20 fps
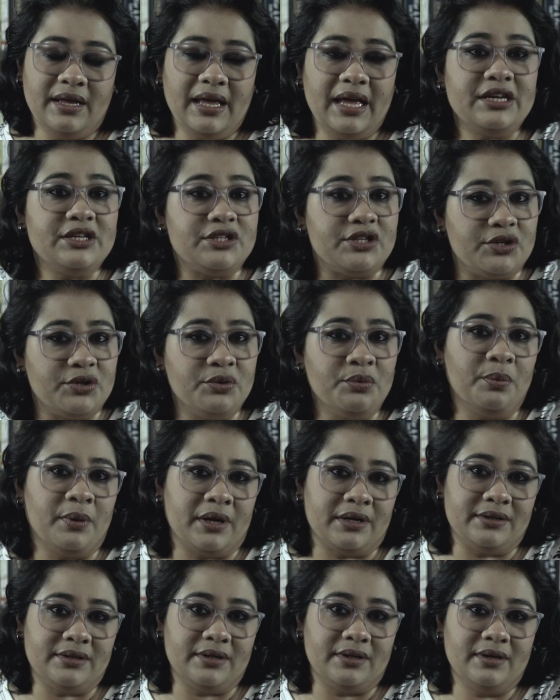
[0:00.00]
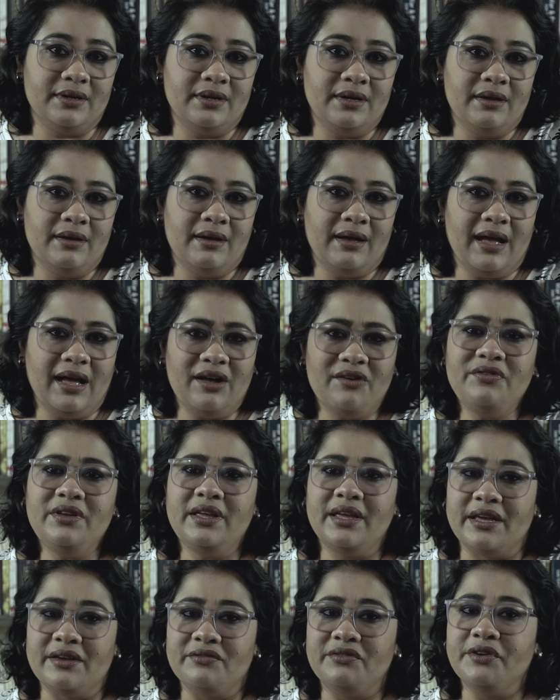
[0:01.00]
and you wonder, are
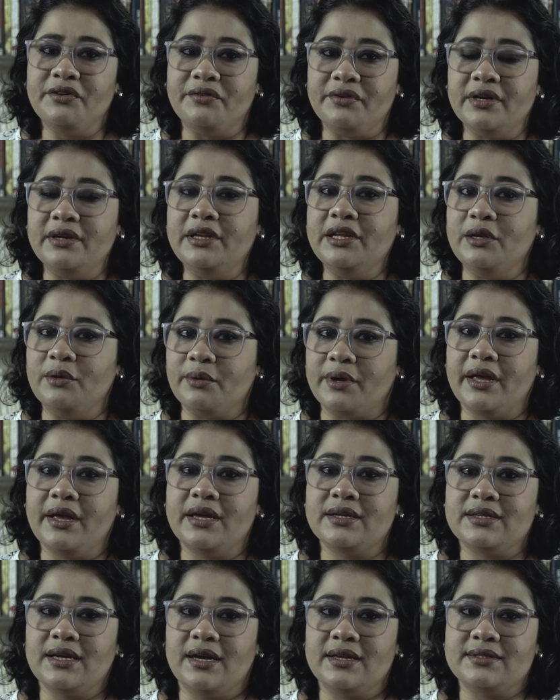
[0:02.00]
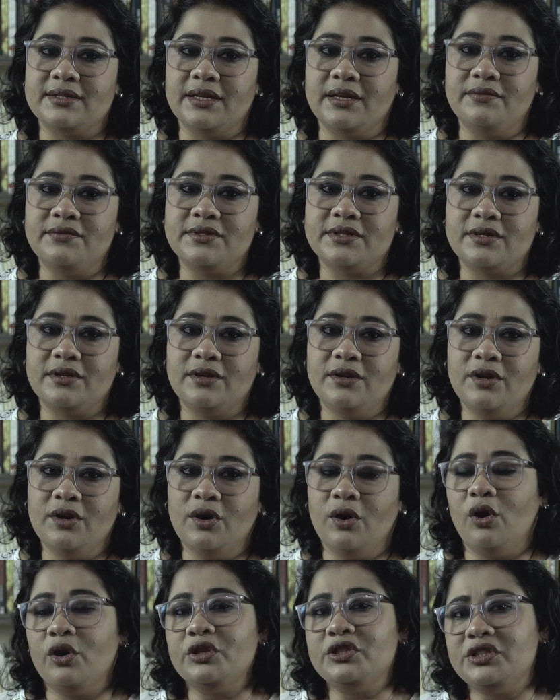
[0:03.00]
we ever really looking at ourselves
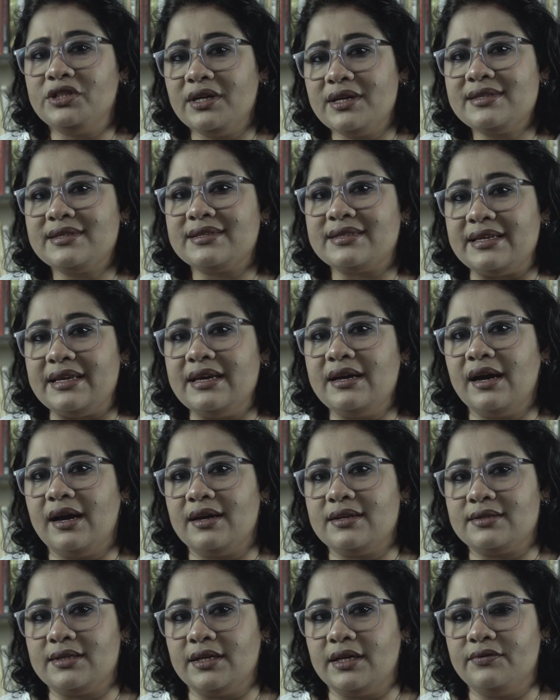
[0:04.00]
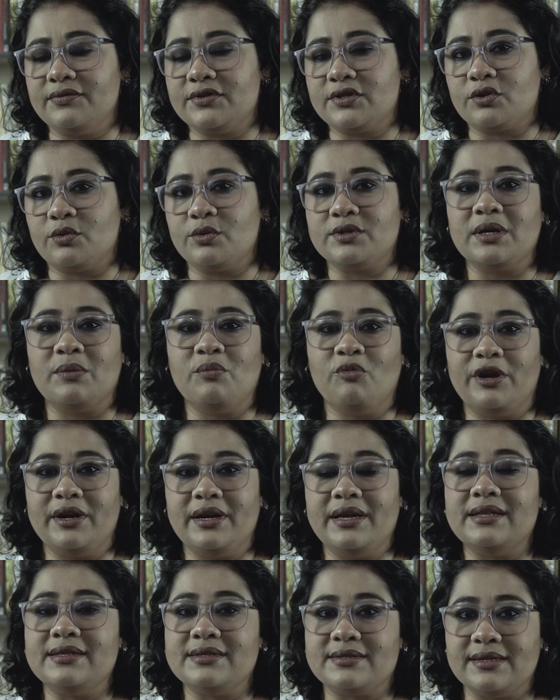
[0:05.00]
or just seeing ourselves through someone
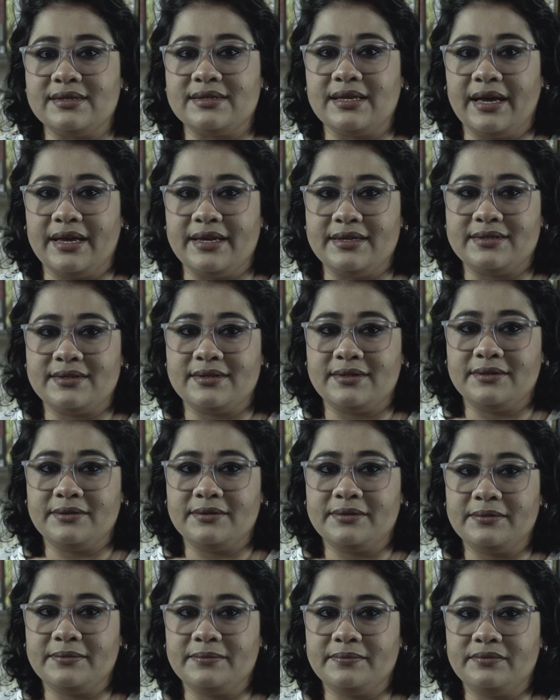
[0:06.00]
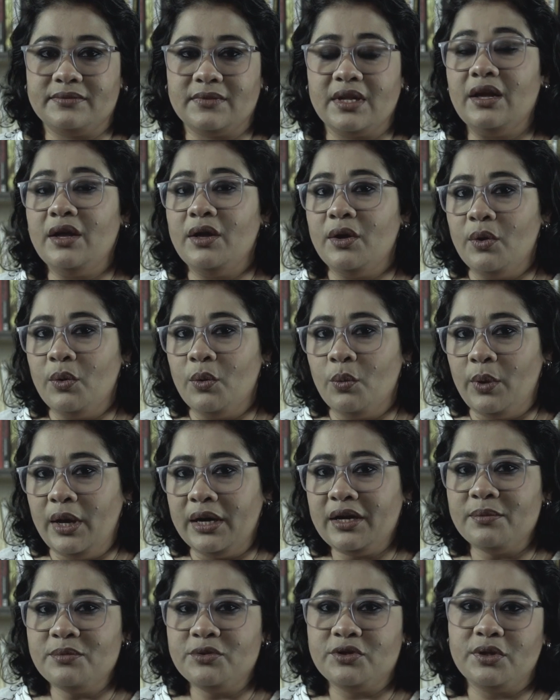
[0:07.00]
else's eyes?
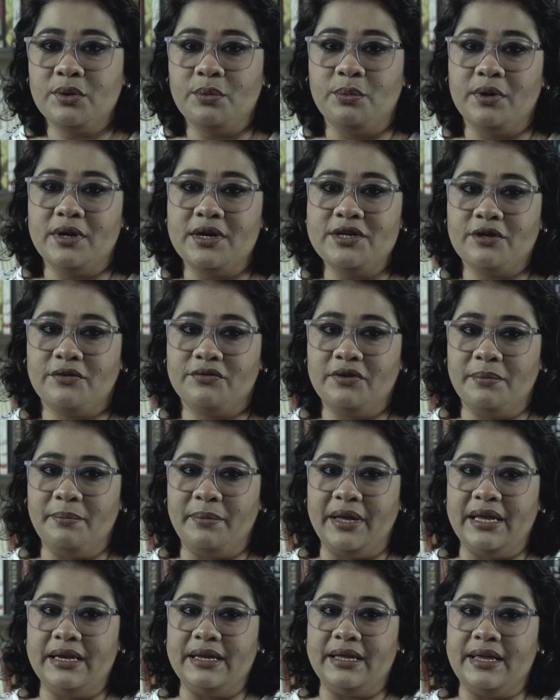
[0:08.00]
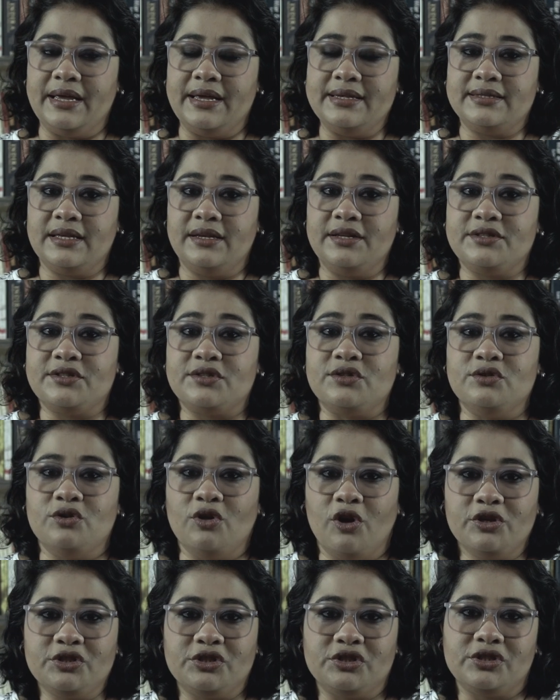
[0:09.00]
Welcome to the world of the male gaze, and it's
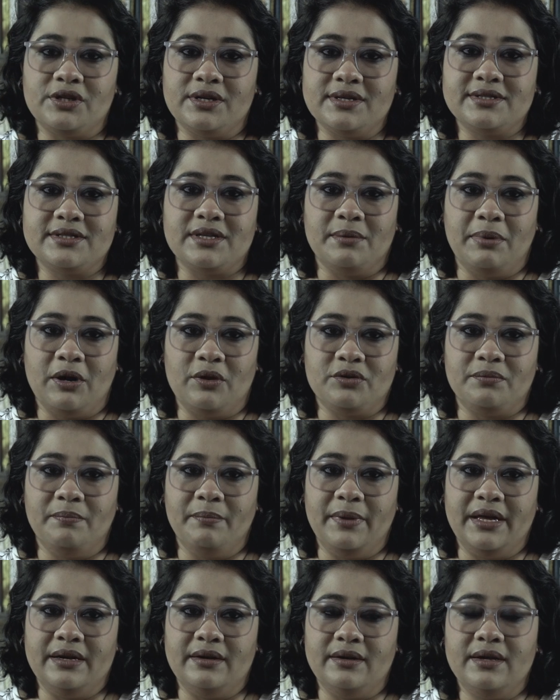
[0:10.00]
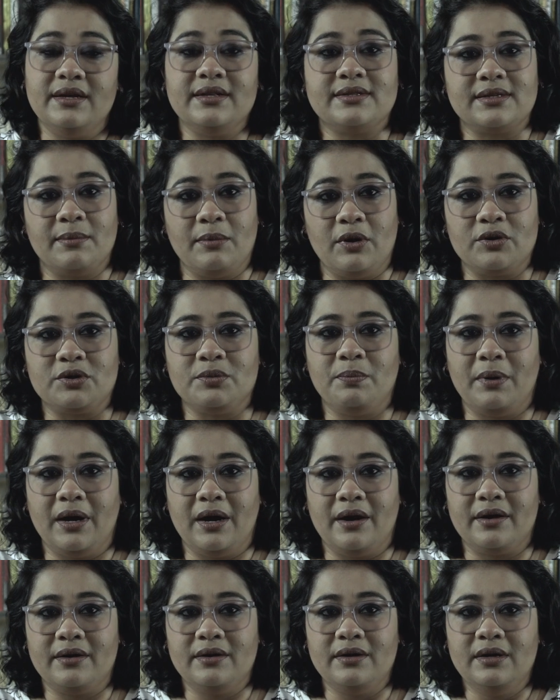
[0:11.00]
not just about men, it's about
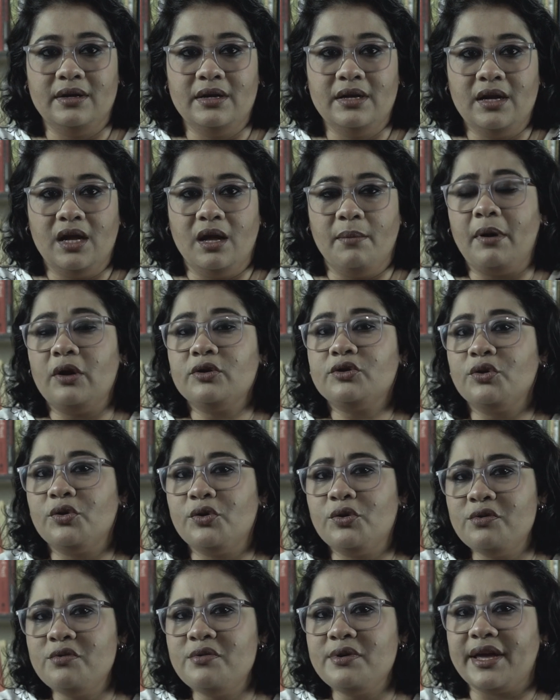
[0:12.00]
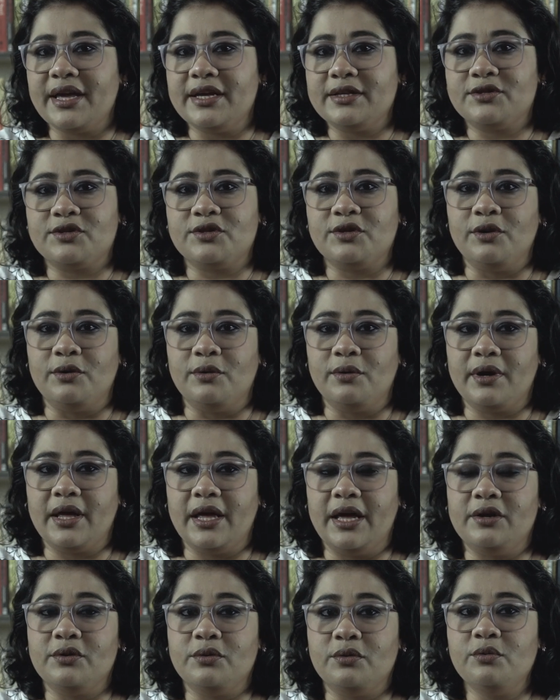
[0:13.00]
power, about who gets to look
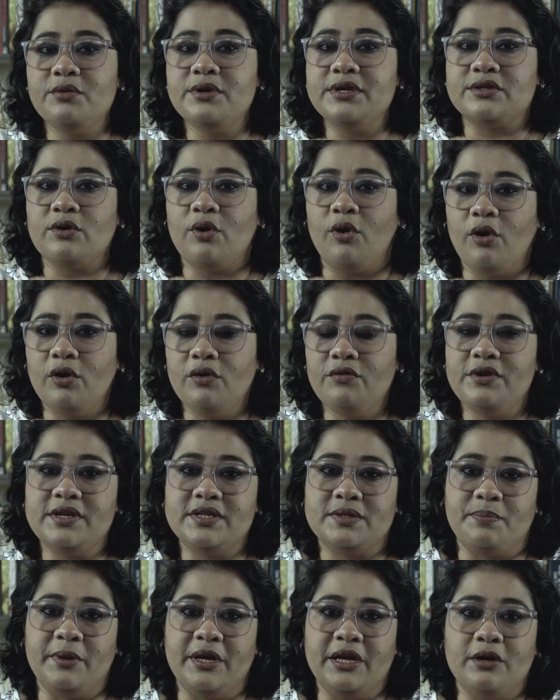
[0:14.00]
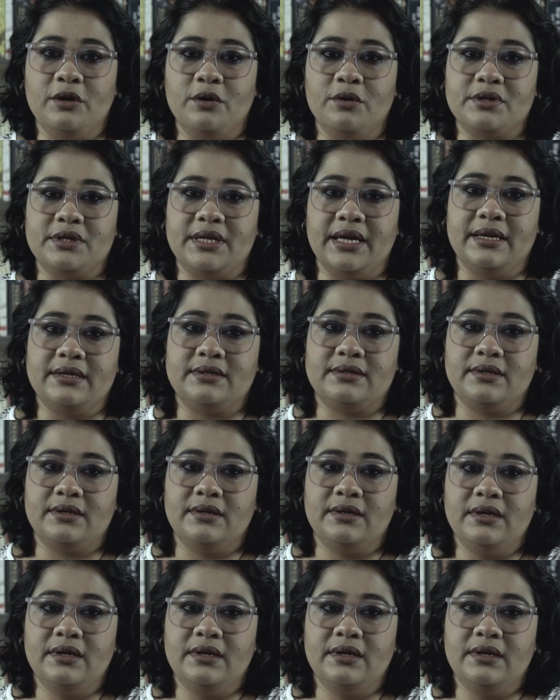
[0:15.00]
and who is always being looked at.